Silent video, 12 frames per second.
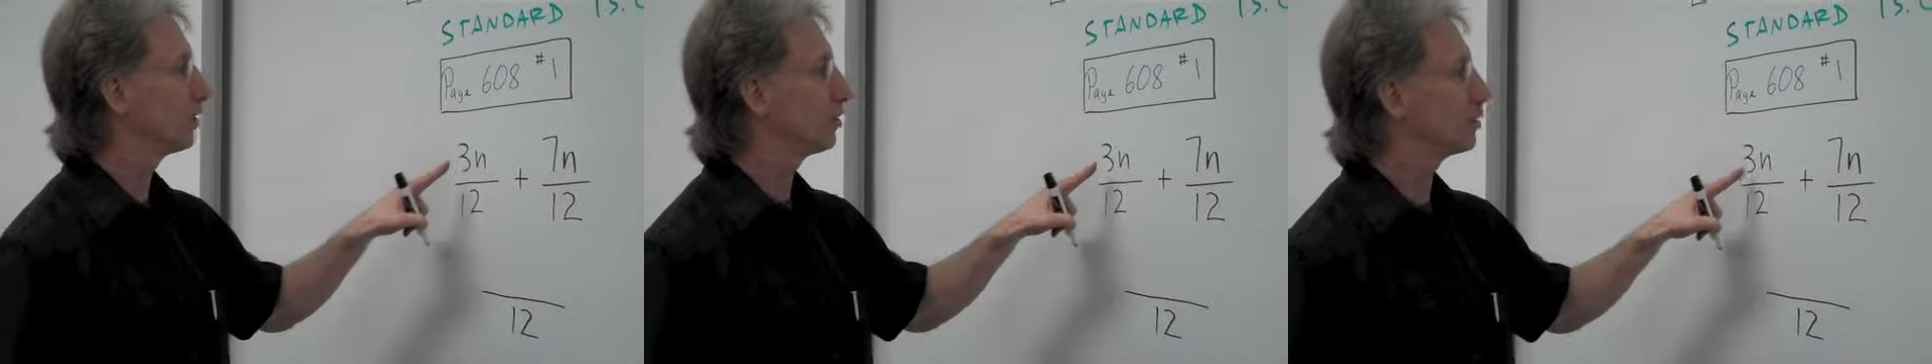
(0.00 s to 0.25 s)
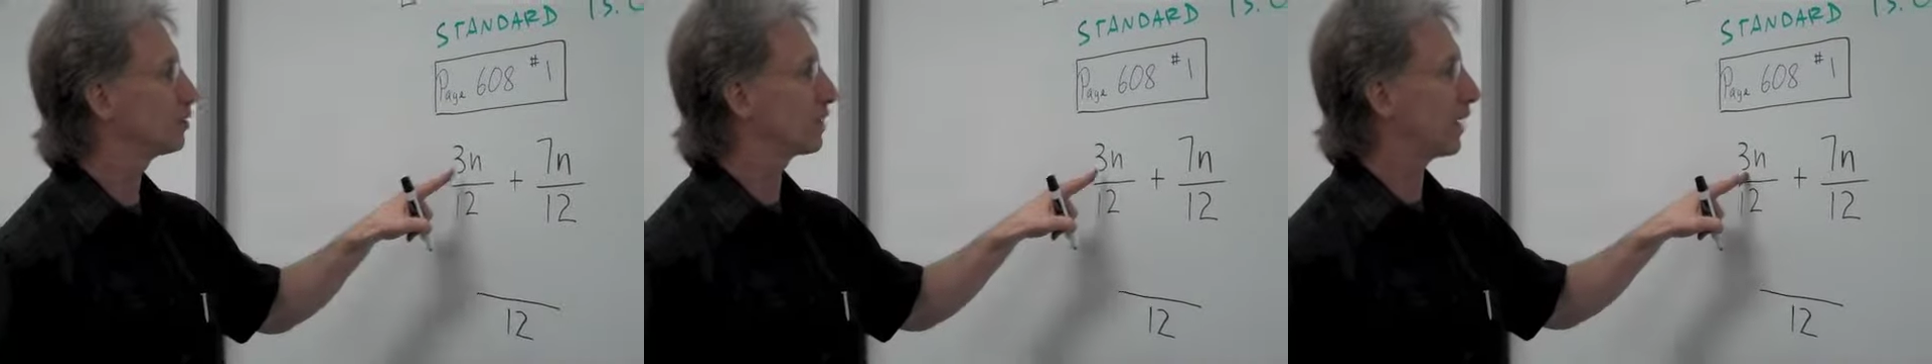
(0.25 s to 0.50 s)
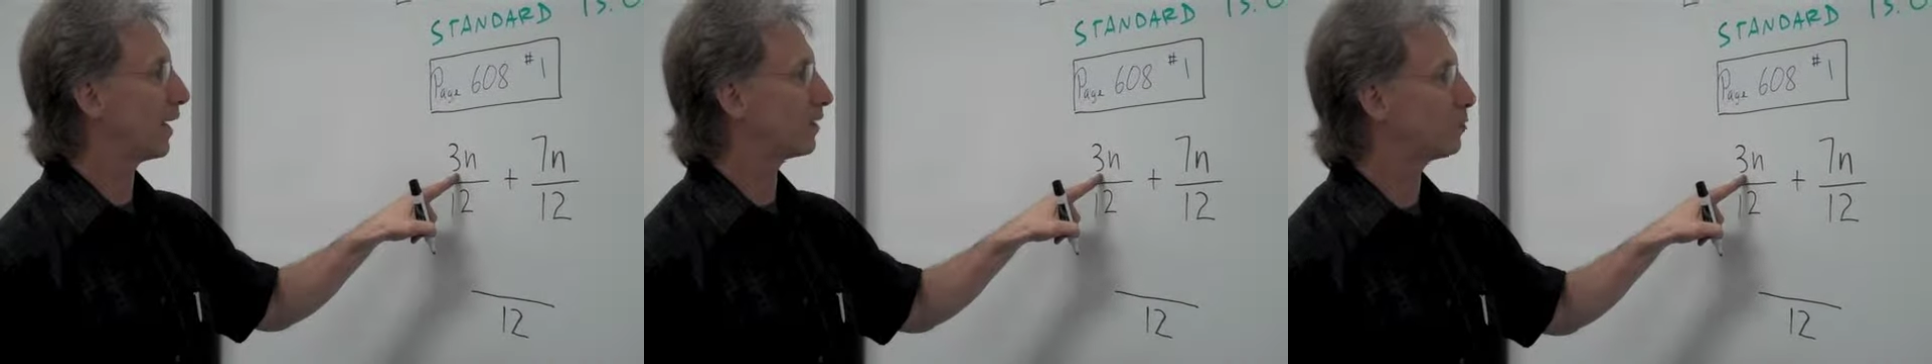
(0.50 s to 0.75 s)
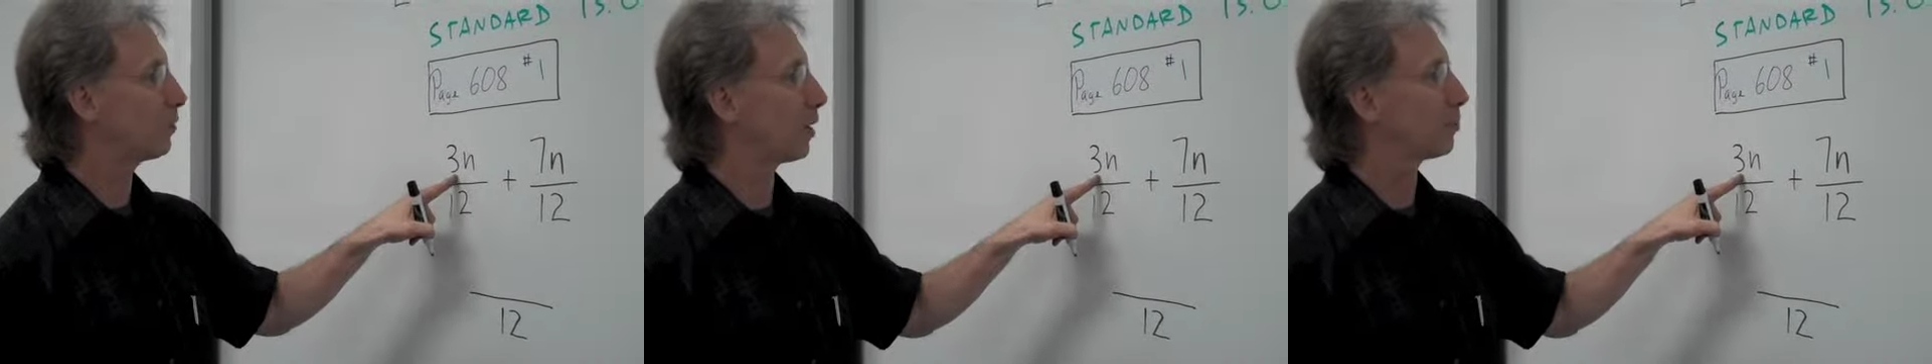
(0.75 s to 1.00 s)
You just add
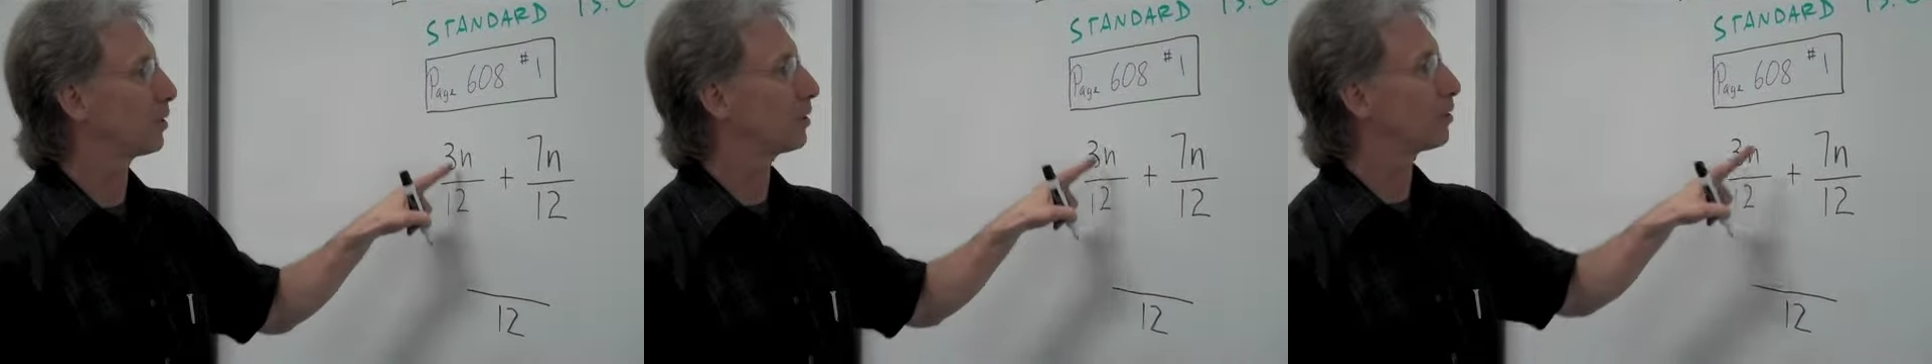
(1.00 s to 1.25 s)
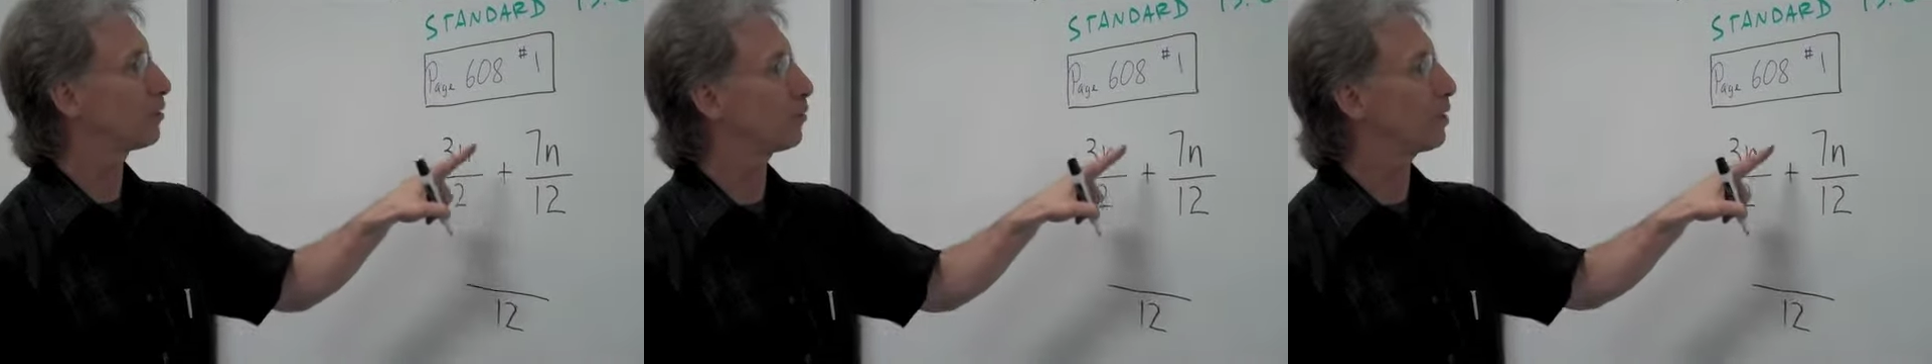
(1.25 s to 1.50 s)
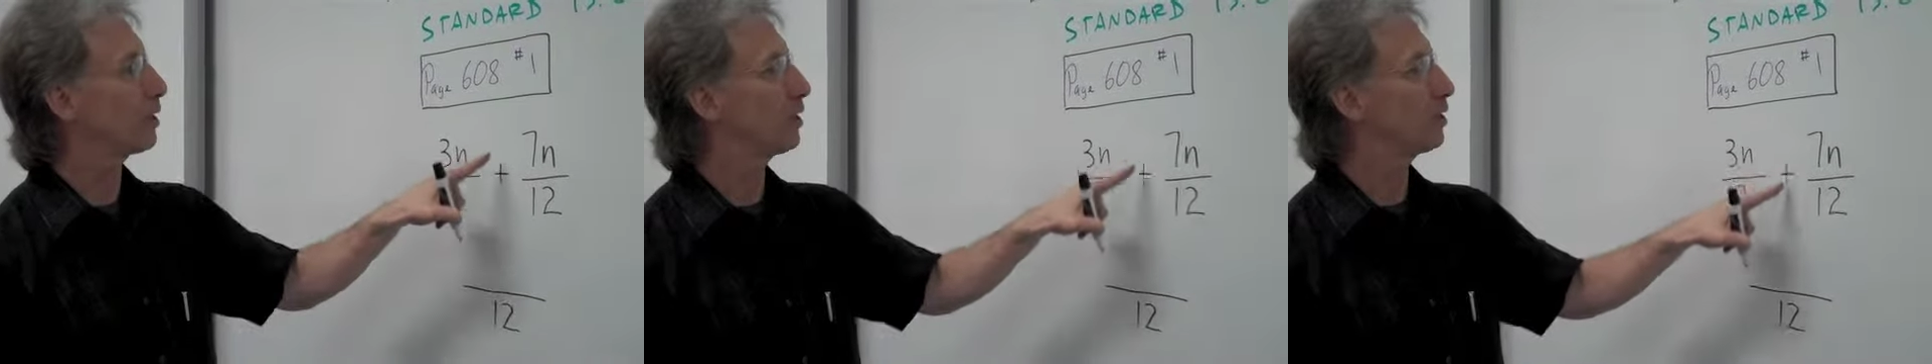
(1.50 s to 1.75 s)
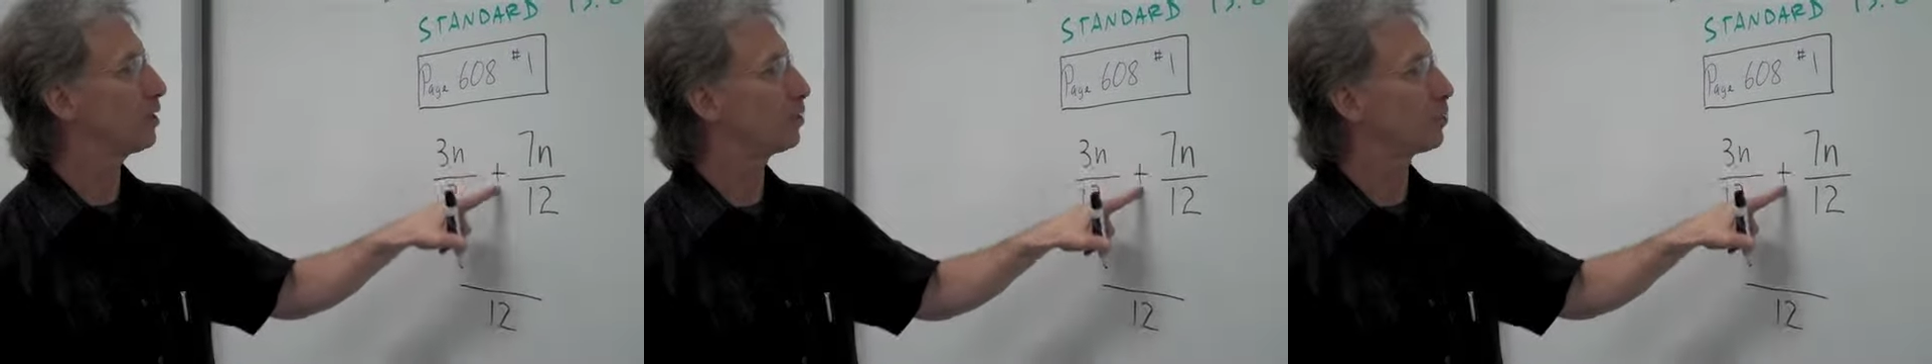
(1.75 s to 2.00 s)
them up, 3
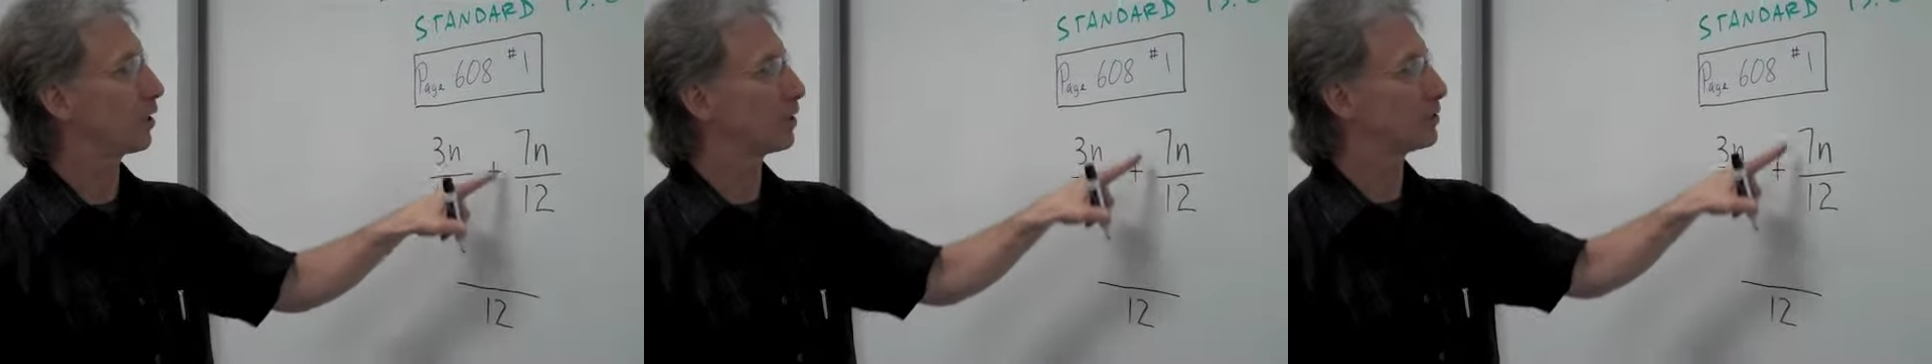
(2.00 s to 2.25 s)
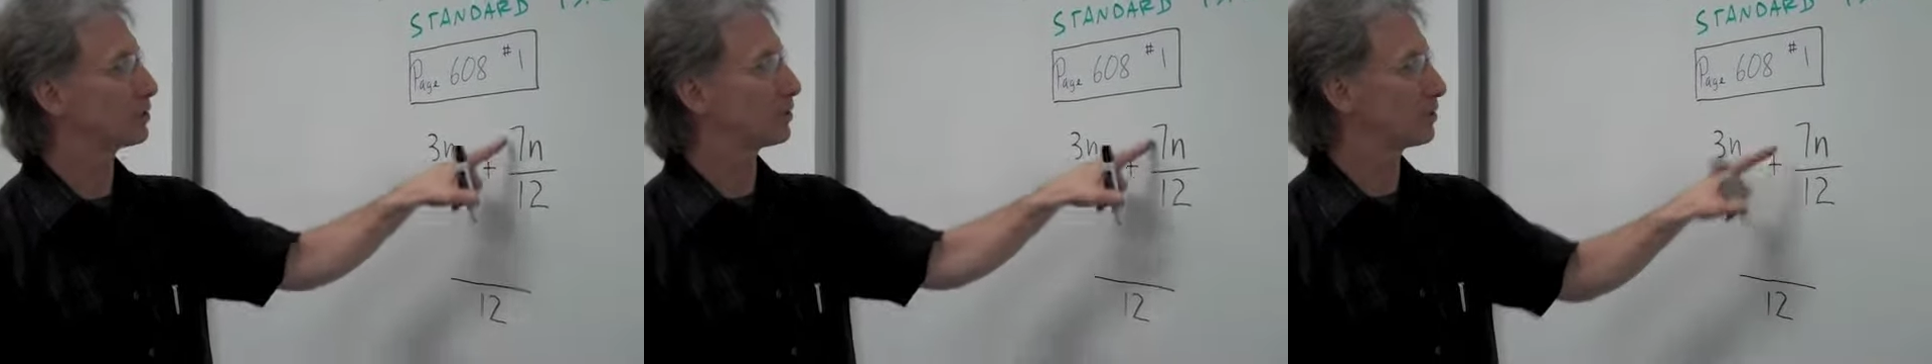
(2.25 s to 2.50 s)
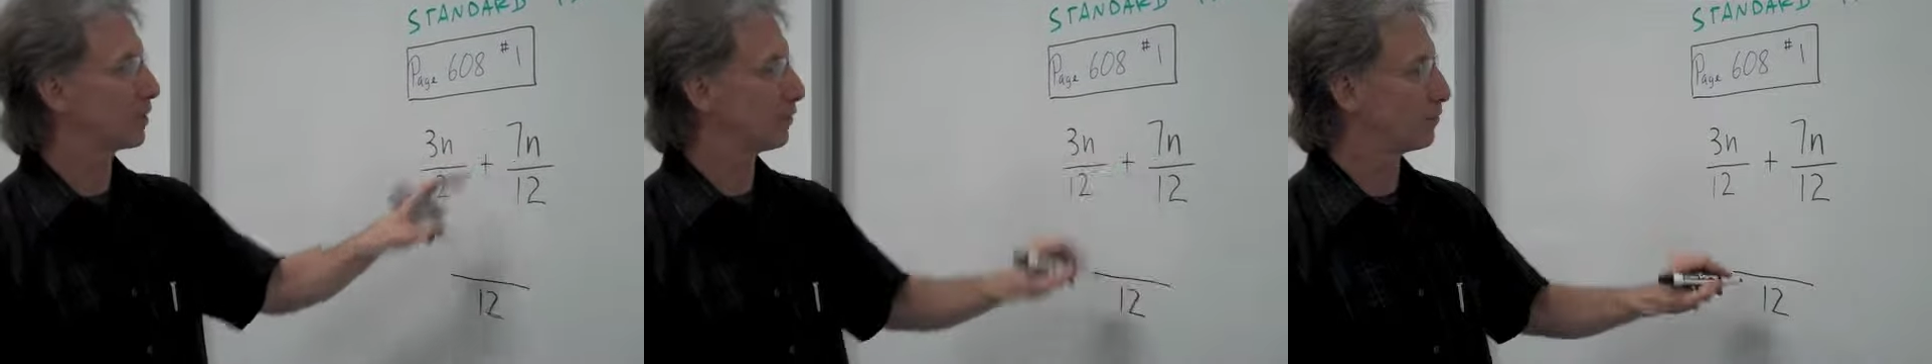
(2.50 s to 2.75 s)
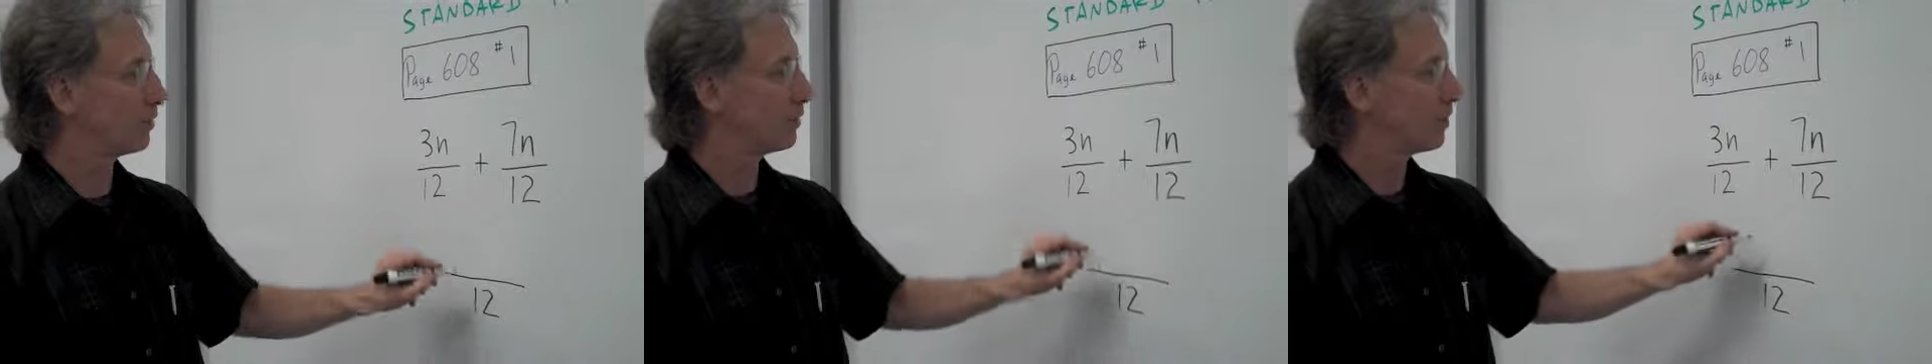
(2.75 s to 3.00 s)
plus 7,